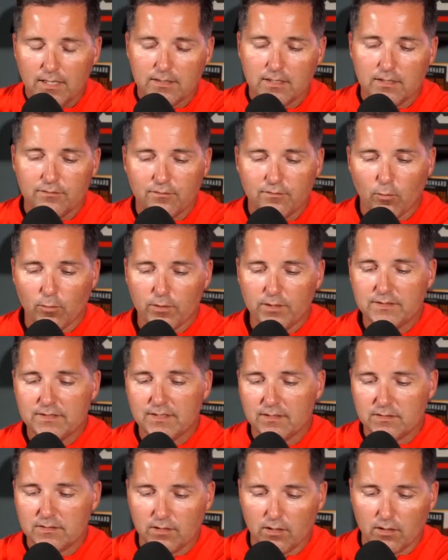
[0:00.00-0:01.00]
the
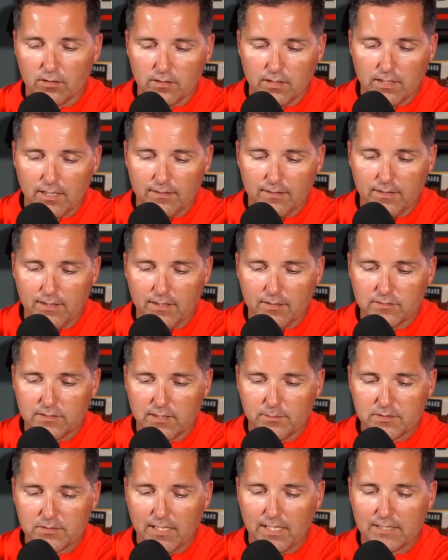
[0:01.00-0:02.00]
46 yard line. The
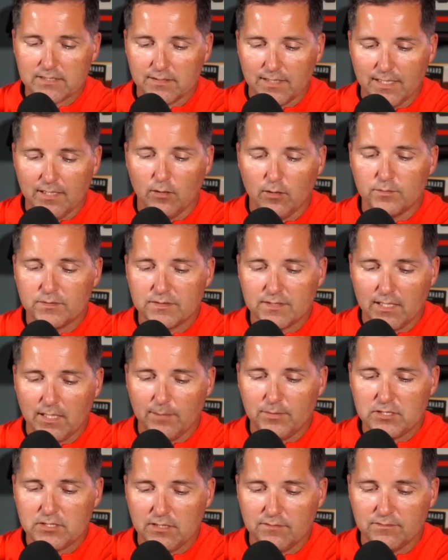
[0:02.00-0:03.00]
interception actually helped set up
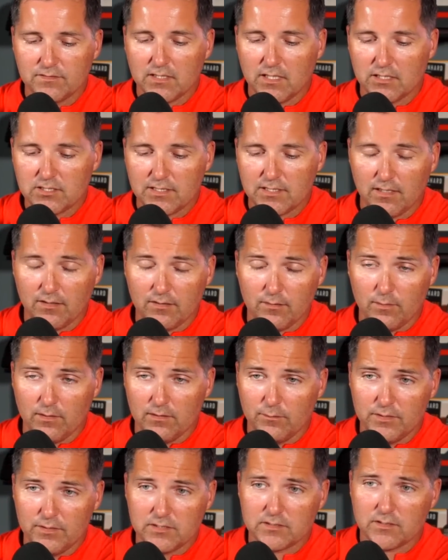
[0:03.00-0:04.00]
a Chiefs touchdown, the one that
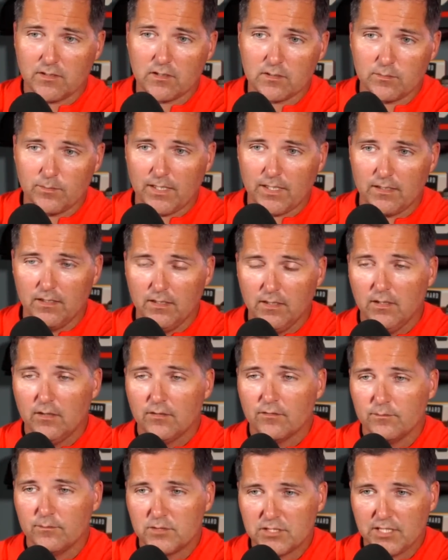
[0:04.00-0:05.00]
we just talked about
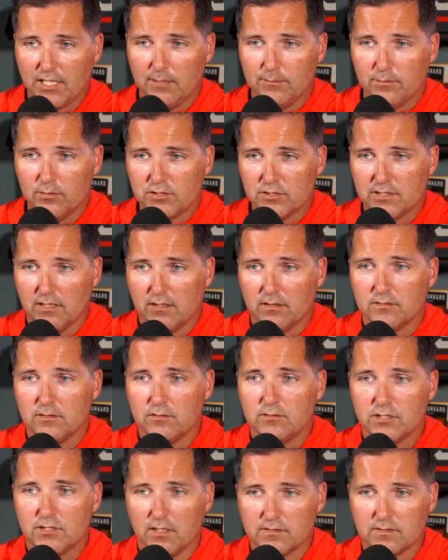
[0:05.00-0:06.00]
from Shane Buechele to
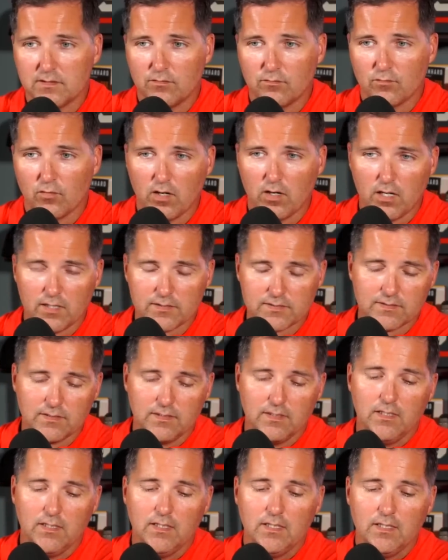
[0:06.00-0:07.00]
Justyn Ross,
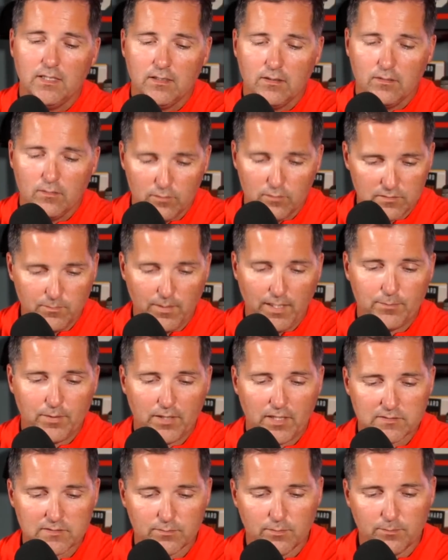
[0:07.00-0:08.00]
was made
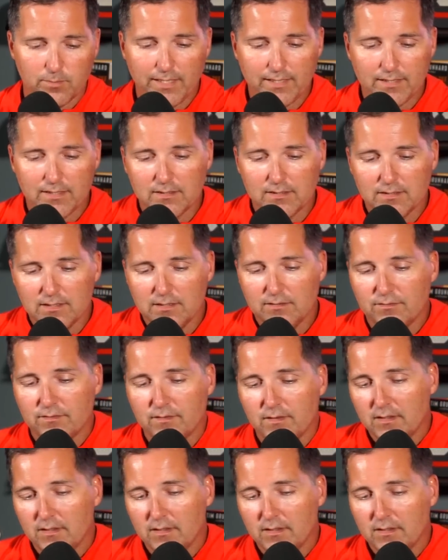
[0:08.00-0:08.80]
possible by Kahlef